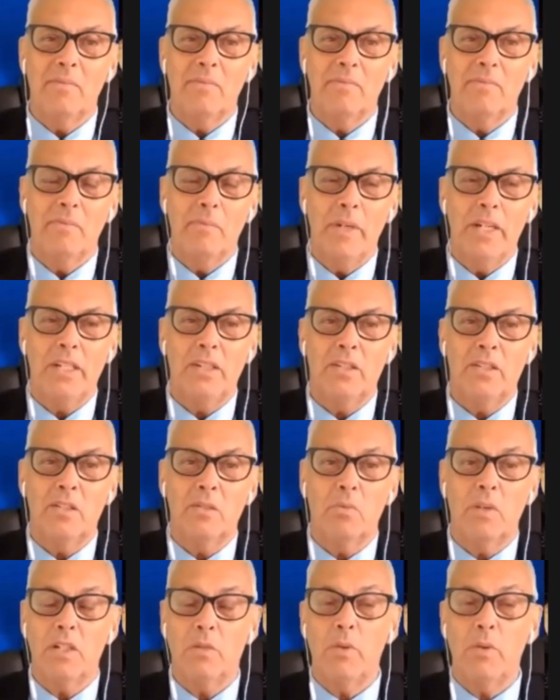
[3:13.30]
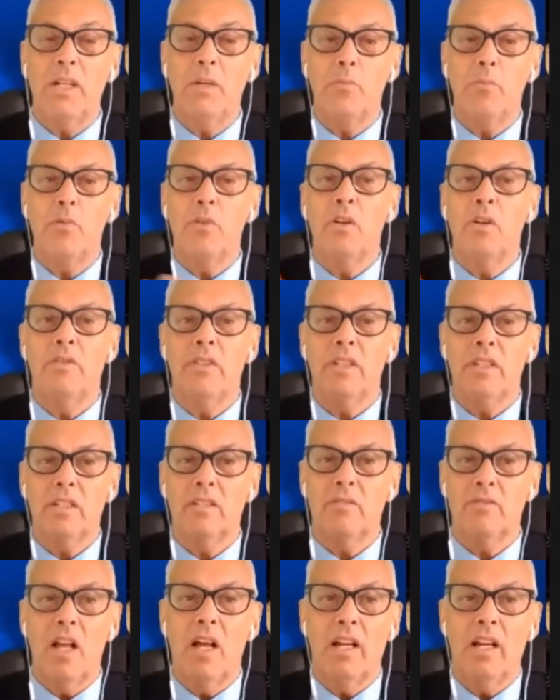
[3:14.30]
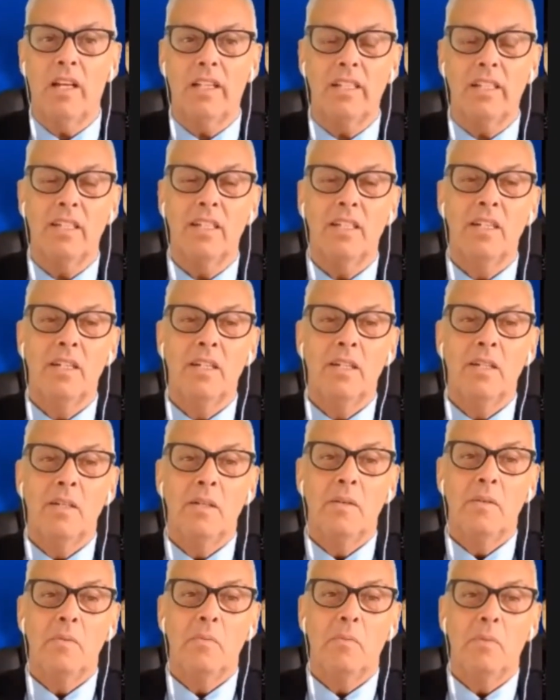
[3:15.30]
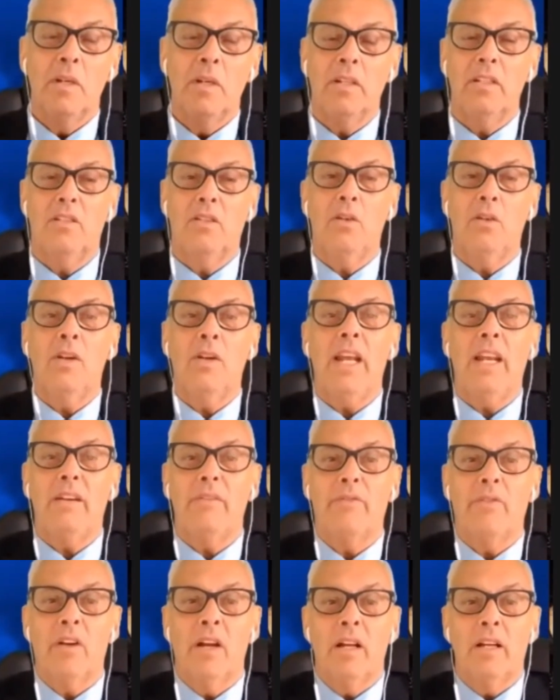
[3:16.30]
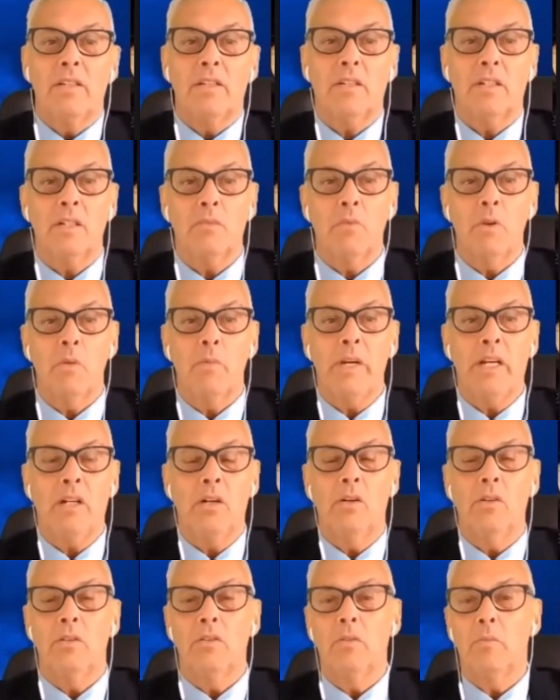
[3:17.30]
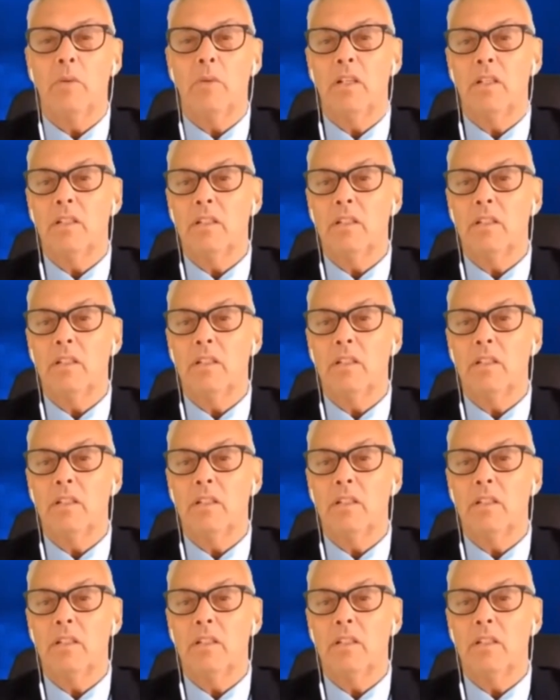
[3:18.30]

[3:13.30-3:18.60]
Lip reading: pictures, which we can prove as lies. Right. But too late for us because we'll be gone. But